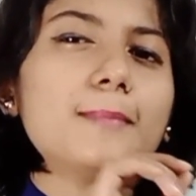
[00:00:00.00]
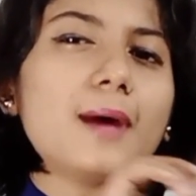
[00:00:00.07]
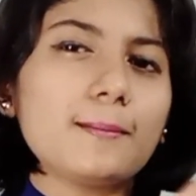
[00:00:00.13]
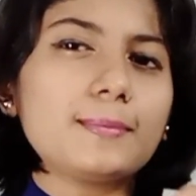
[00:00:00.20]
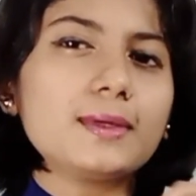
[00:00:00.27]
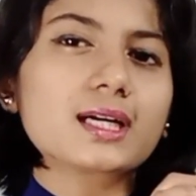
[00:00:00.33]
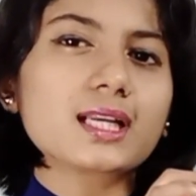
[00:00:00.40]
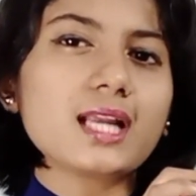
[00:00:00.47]

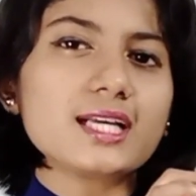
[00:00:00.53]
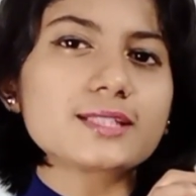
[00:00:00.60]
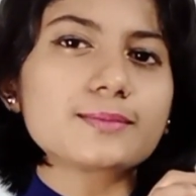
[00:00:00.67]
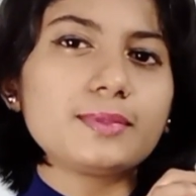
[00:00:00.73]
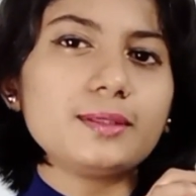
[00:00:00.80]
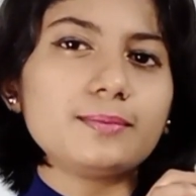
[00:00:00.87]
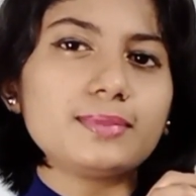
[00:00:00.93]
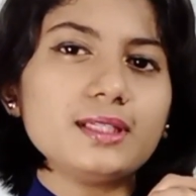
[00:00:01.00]
upper class
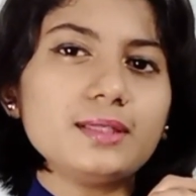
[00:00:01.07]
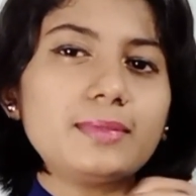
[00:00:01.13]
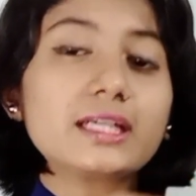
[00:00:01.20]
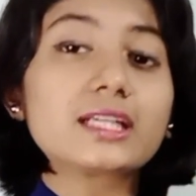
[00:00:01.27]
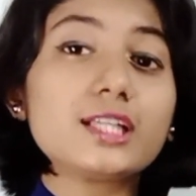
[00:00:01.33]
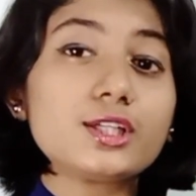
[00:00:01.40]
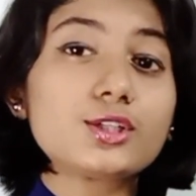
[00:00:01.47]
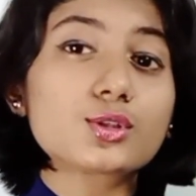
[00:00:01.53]
people,
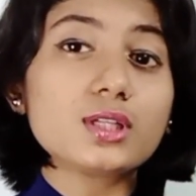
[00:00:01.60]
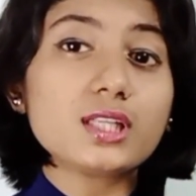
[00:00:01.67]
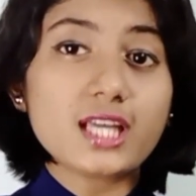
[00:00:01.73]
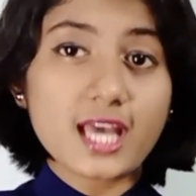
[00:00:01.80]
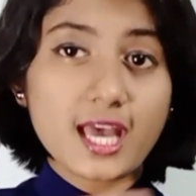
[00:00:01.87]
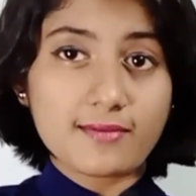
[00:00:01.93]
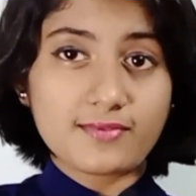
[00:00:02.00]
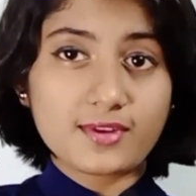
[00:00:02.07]
but
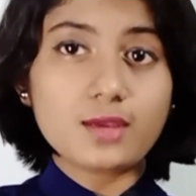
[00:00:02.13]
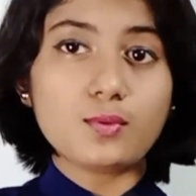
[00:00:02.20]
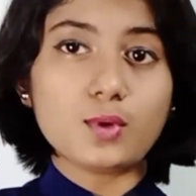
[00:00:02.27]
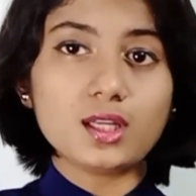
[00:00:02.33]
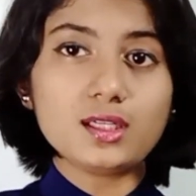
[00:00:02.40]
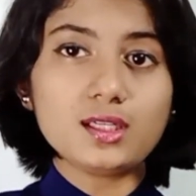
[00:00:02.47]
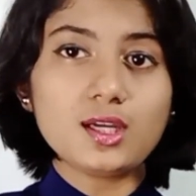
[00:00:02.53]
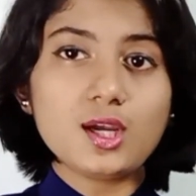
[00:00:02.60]
literally
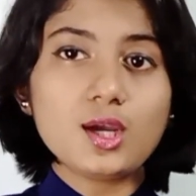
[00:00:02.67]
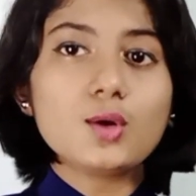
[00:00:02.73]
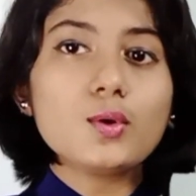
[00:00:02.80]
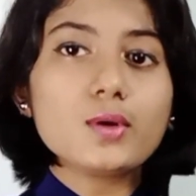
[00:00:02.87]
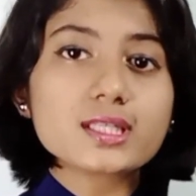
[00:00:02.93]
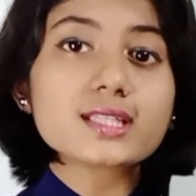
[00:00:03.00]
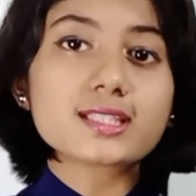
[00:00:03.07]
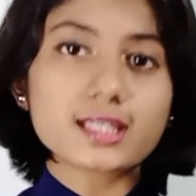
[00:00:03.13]
everyone who
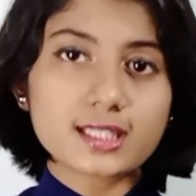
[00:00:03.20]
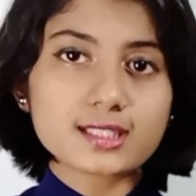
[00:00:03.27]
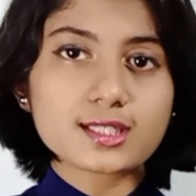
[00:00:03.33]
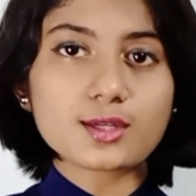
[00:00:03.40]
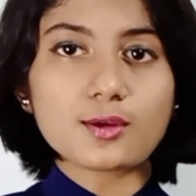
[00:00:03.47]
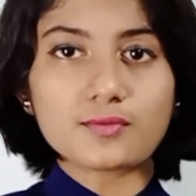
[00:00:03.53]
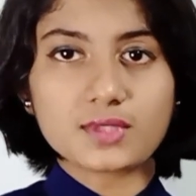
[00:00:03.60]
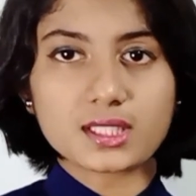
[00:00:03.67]
is a
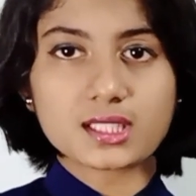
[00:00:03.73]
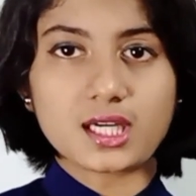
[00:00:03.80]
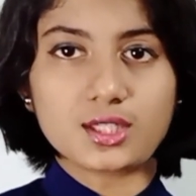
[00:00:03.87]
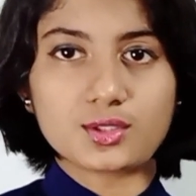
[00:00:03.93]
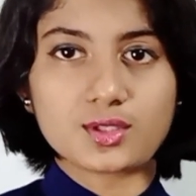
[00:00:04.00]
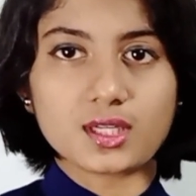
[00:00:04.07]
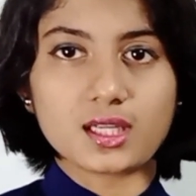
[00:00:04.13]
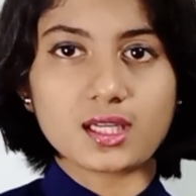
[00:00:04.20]
citizen of this
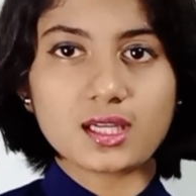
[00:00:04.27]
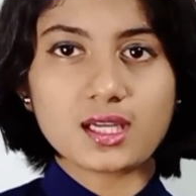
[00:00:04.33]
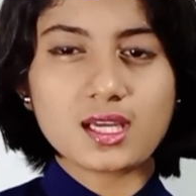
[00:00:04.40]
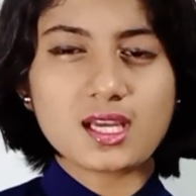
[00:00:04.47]
country.